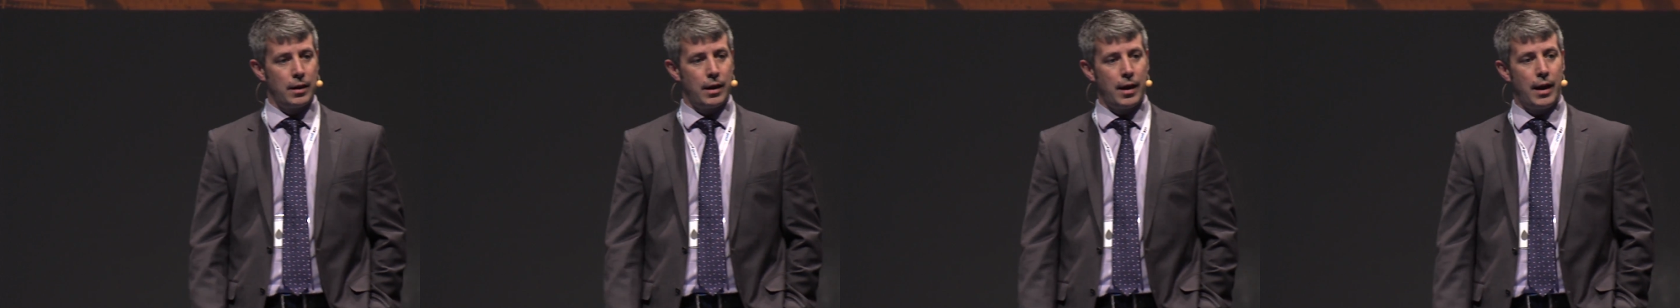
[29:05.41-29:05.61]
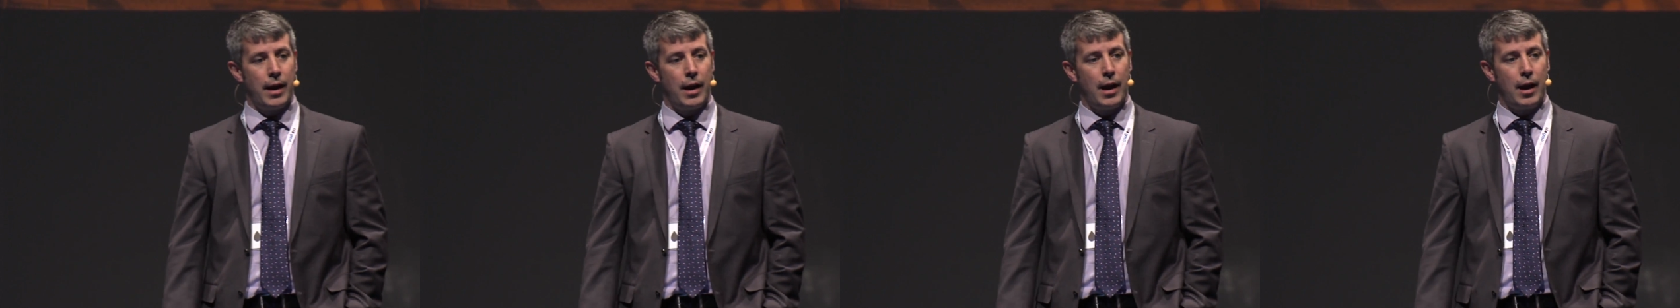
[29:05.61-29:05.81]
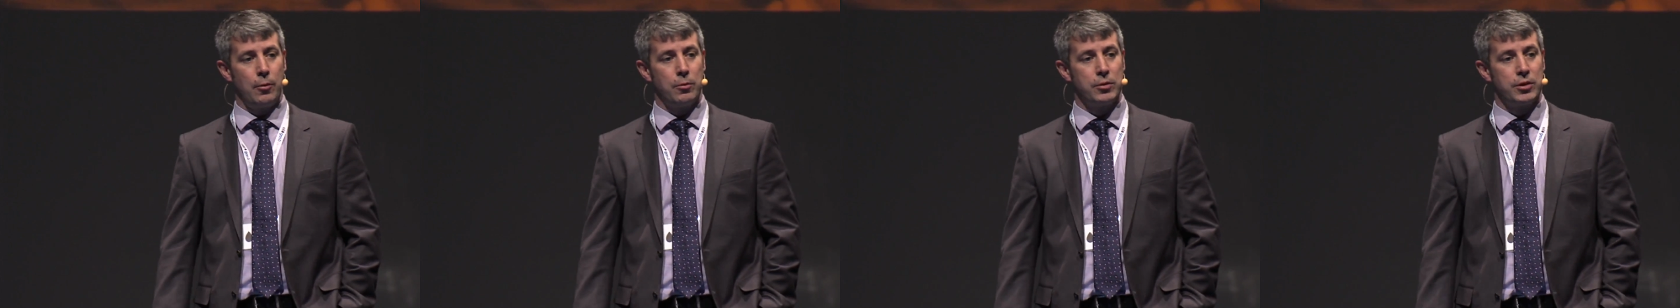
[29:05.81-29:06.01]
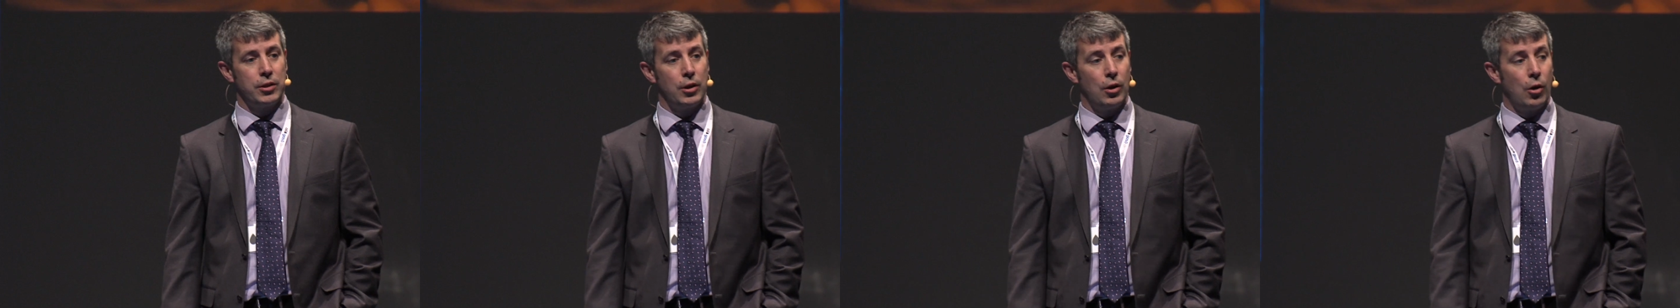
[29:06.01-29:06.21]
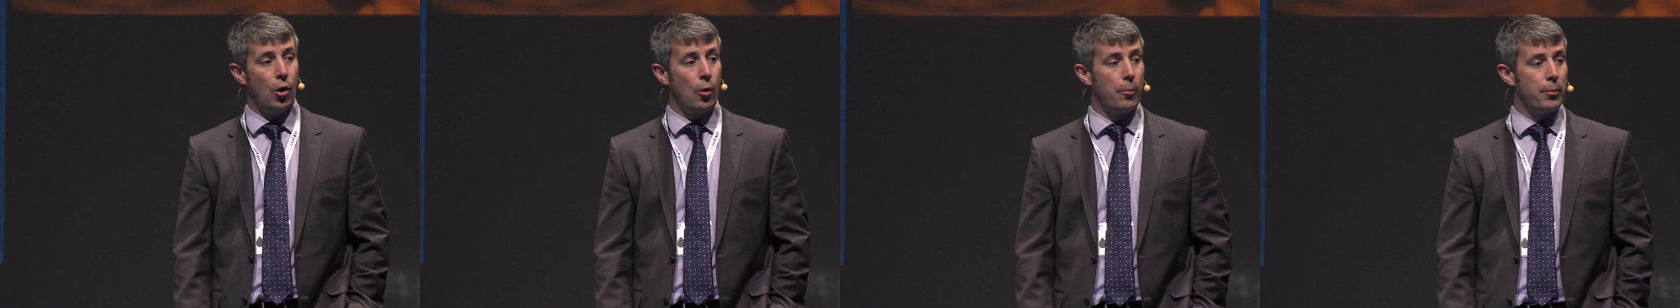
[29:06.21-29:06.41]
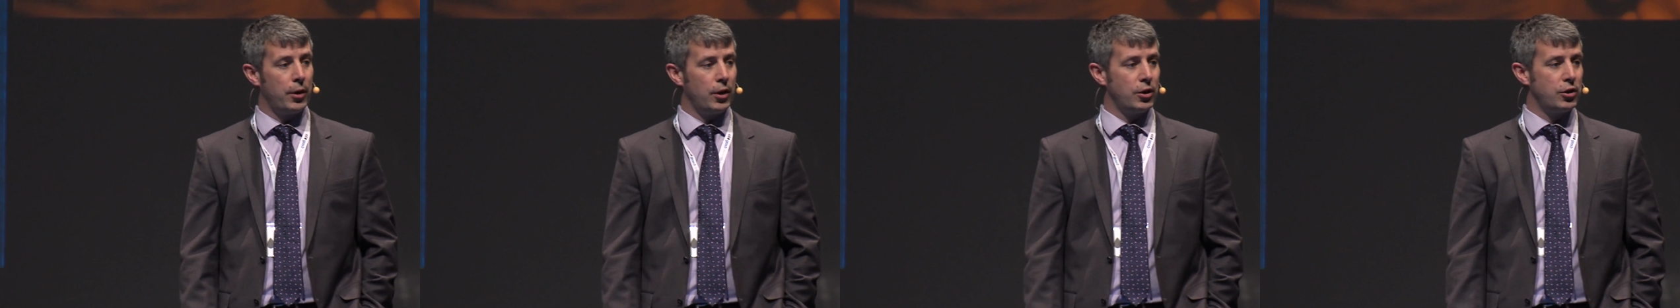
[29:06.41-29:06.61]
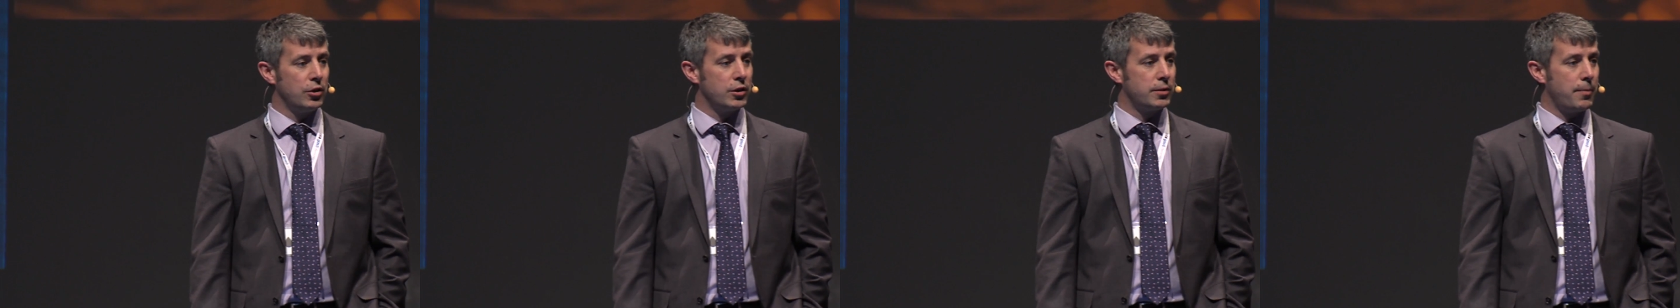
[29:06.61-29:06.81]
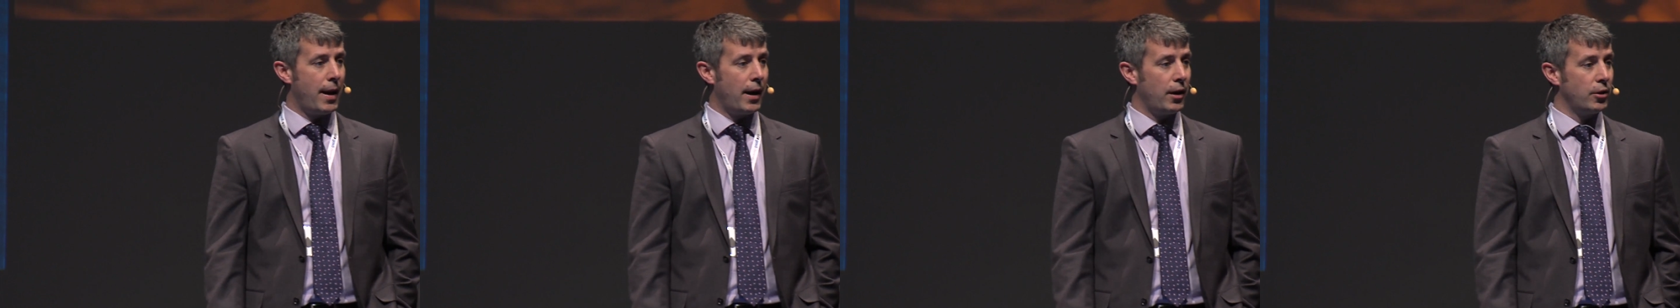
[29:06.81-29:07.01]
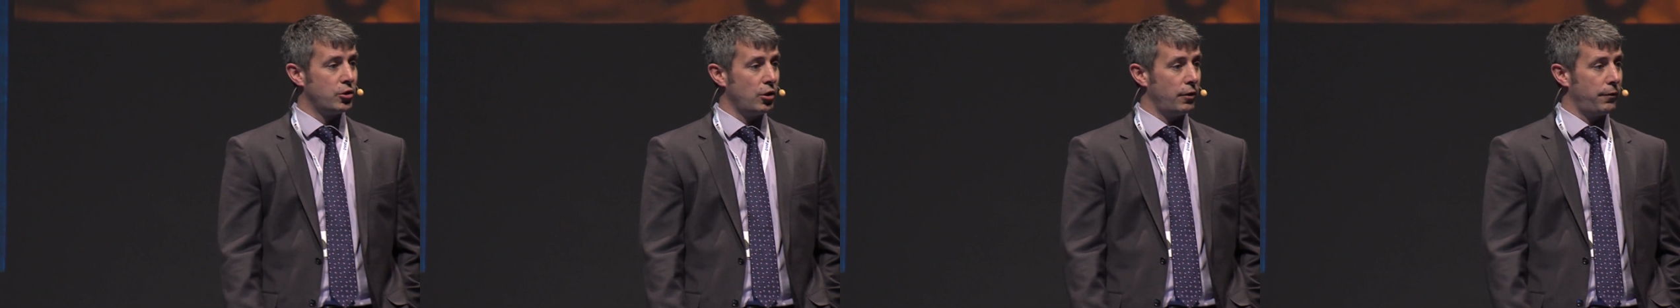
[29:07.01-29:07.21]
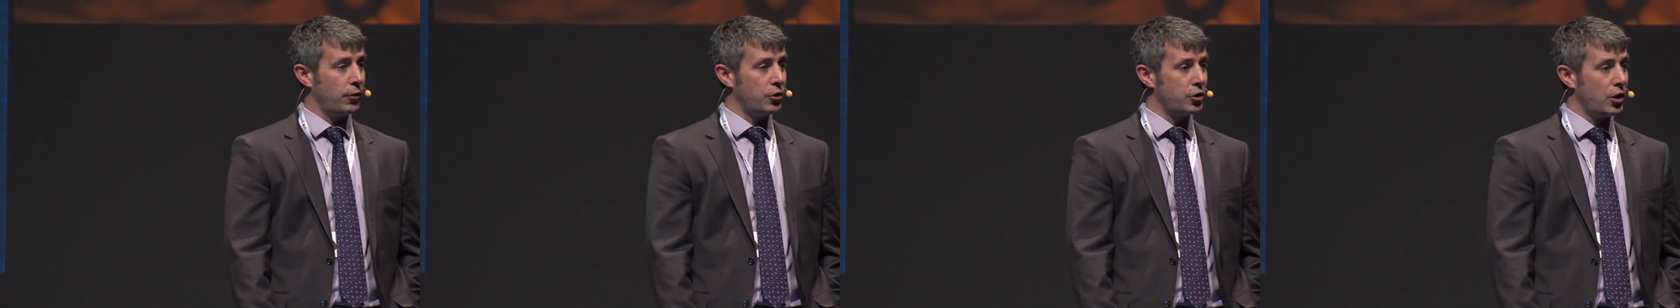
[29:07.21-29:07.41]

I was the operations manager for